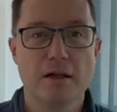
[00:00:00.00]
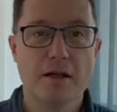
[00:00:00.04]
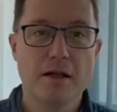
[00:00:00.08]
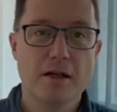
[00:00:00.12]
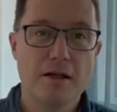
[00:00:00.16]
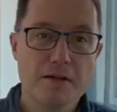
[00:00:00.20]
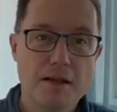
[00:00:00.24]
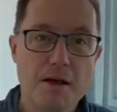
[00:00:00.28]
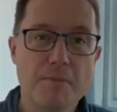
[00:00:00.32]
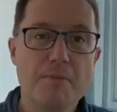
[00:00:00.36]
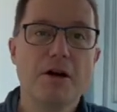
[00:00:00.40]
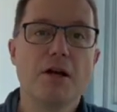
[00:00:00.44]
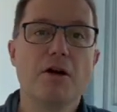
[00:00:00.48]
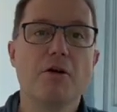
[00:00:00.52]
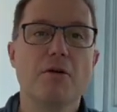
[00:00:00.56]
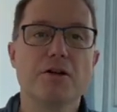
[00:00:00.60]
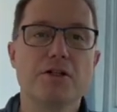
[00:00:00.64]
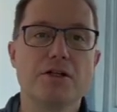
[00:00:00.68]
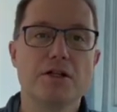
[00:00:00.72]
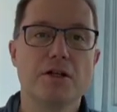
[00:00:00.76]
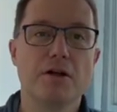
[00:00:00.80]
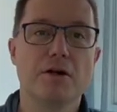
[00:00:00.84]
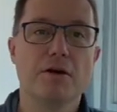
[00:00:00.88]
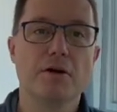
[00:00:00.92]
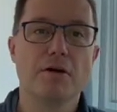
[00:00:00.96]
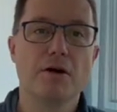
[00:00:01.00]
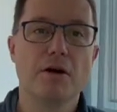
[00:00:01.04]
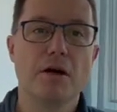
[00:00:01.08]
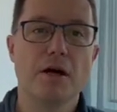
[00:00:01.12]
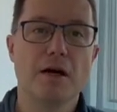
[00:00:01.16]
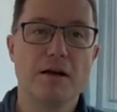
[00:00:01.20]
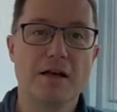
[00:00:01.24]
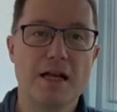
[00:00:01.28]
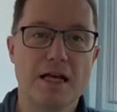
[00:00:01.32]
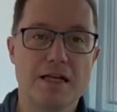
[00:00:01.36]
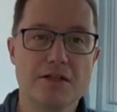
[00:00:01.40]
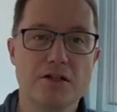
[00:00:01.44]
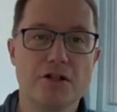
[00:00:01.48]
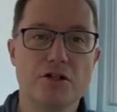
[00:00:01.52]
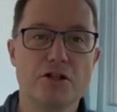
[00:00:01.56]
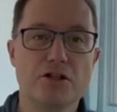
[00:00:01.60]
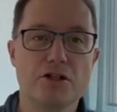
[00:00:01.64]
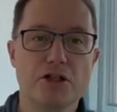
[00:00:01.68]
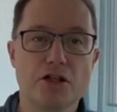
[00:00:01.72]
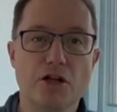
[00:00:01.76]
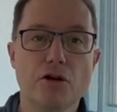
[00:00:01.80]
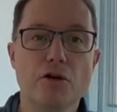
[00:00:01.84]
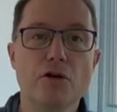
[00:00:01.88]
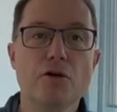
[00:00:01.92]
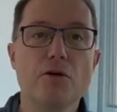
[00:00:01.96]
Then we got to lesson 2,